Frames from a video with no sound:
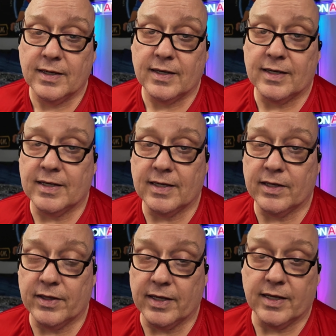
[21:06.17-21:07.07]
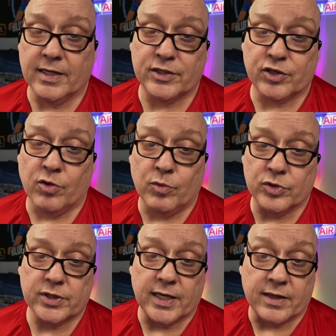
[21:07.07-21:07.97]
it's
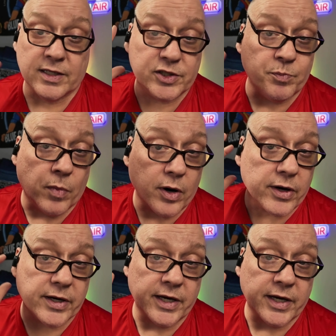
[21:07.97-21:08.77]
almost like this market